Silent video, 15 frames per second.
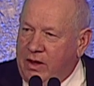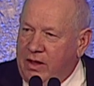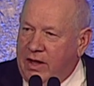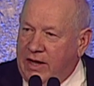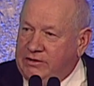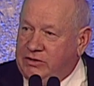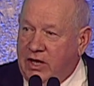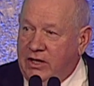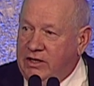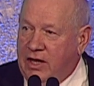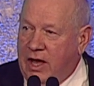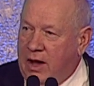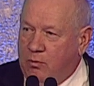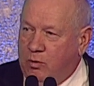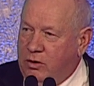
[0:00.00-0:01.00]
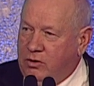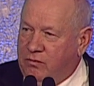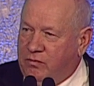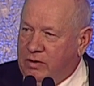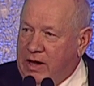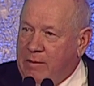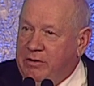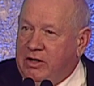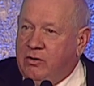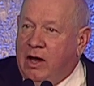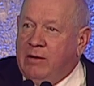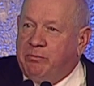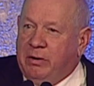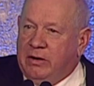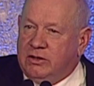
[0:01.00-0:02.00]
I tell you how wonderful. How many
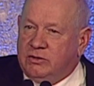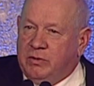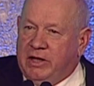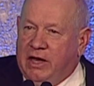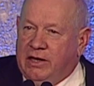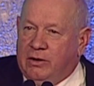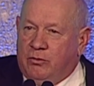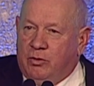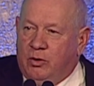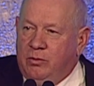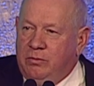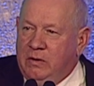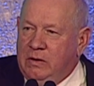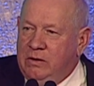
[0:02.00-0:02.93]
grandparents we got in the room?